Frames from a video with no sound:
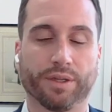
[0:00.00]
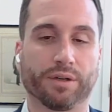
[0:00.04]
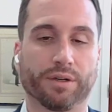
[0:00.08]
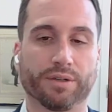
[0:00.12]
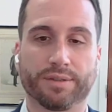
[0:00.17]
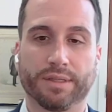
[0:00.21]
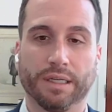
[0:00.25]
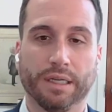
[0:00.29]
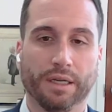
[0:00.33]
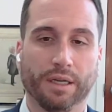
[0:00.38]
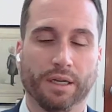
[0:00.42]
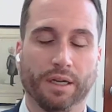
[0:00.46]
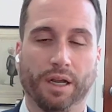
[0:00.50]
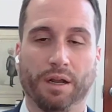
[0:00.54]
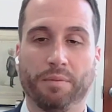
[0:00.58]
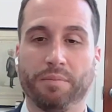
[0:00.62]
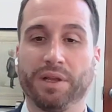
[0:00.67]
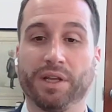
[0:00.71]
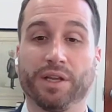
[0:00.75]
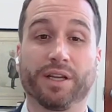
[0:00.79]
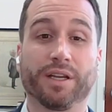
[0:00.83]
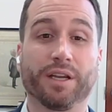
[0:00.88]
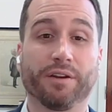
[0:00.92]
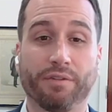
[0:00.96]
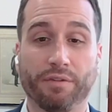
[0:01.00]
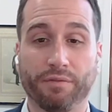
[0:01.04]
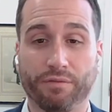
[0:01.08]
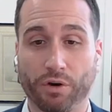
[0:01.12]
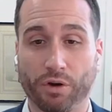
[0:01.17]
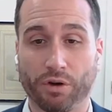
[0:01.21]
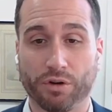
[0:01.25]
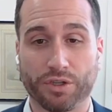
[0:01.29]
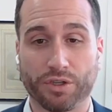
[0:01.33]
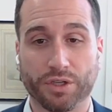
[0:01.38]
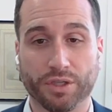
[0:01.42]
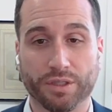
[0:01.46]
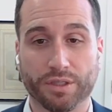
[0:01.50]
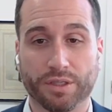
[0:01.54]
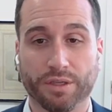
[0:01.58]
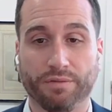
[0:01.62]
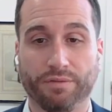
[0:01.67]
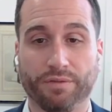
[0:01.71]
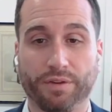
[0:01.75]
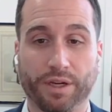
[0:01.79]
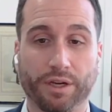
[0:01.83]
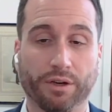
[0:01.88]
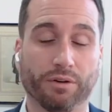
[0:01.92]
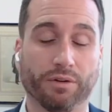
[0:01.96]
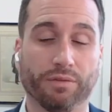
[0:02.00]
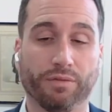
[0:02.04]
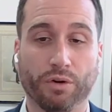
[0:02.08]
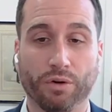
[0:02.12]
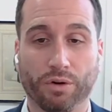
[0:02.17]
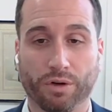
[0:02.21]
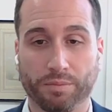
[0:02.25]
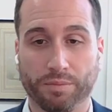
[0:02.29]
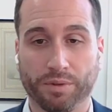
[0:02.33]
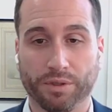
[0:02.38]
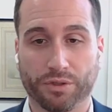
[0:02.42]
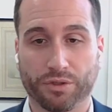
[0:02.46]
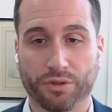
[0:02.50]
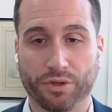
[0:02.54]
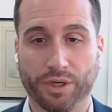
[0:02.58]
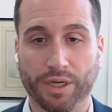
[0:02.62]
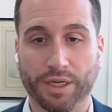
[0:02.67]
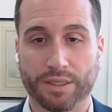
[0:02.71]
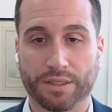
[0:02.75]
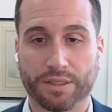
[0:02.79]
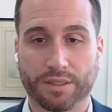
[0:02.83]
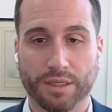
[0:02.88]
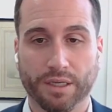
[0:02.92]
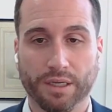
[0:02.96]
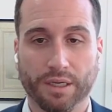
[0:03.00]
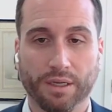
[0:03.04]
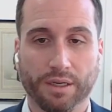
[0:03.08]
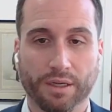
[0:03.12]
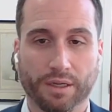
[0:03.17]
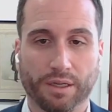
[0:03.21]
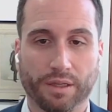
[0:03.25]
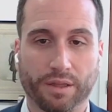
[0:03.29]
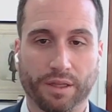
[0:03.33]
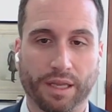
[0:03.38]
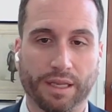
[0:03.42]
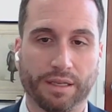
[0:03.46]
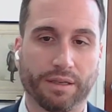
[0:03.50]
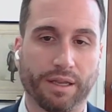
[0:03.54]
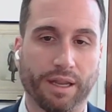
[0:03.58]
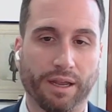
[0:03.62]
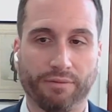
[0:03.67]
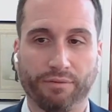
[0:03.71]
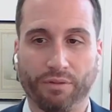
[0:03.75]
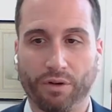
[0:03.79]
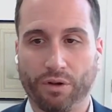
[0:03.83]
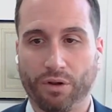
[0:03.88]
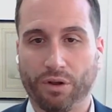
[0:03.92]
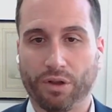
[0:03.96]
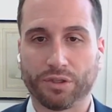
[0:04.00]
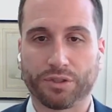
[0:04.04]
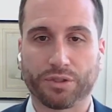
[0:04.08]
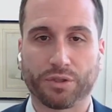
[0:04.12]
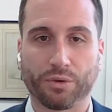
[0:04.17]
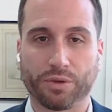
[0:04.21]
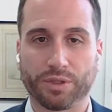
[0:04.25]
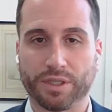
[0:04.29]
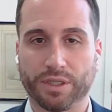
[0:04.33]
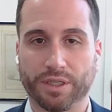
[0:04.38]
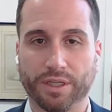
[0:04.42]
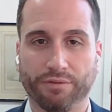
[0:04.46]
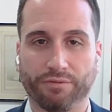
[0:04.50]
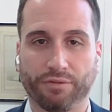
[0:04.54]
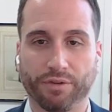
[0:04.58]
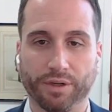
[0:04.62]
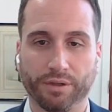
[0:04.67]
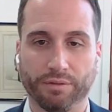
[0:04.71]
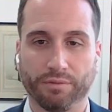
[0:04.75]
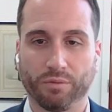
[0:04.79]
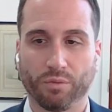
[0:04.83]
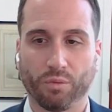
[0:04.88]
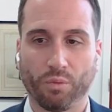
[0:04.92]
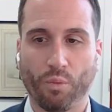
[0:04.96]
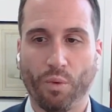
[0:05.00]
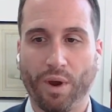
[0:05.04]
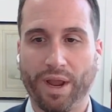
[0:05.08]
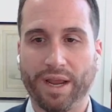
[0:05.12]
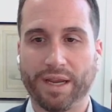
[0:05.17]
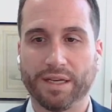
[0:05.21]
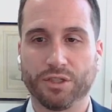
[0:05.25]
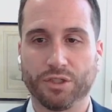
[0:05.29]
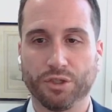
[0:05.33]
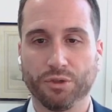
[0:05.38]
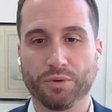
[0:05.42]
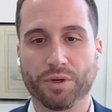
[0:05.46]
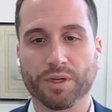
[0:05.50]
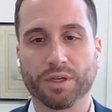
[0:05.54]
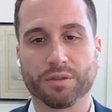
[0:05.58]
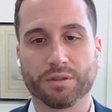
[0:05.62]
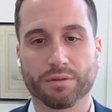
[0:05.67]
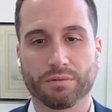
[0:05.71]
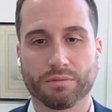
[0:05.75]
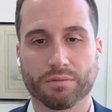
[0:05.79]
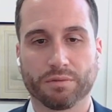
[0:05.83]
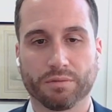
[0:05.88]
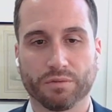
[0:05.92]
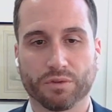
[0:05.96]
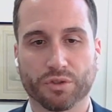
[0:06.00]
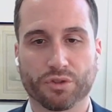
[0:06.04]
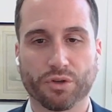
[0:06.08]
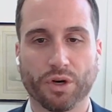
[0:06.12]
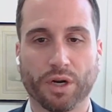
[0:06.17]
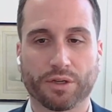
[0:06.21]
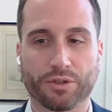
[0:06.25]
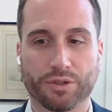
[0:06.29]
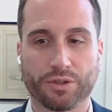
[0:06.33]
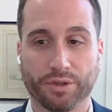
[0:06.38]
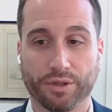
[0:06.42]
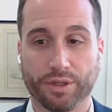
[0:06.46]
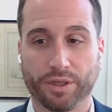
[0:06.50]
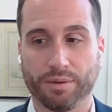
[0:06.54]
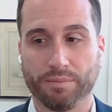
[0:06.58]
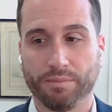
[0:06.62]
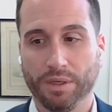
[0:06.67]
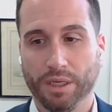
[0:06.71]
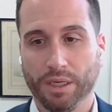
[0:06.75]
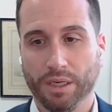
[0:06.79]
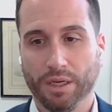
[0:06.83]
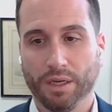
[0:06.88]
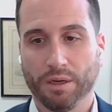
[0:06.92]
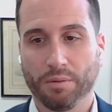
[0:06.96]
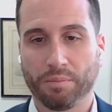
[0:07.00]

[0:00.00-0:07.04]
And there's a million different versions of irrevocable trusts that have all sorts of different ways you can structure them.